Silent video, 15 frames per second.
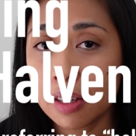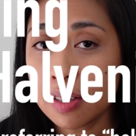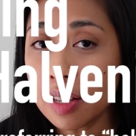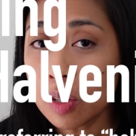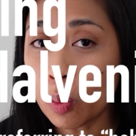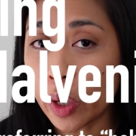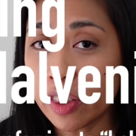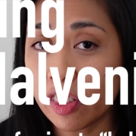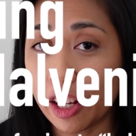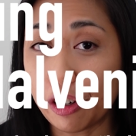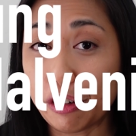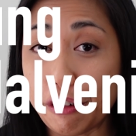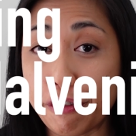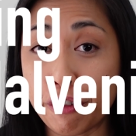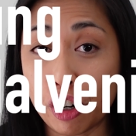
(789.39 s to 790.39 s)
This is what
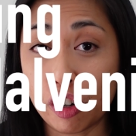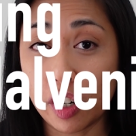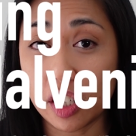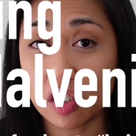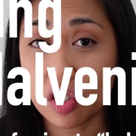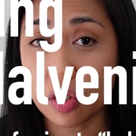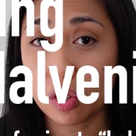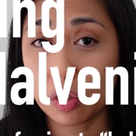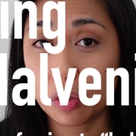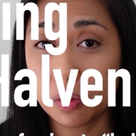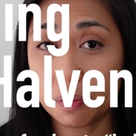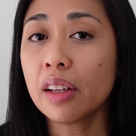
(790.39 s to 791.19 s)
they're referring to.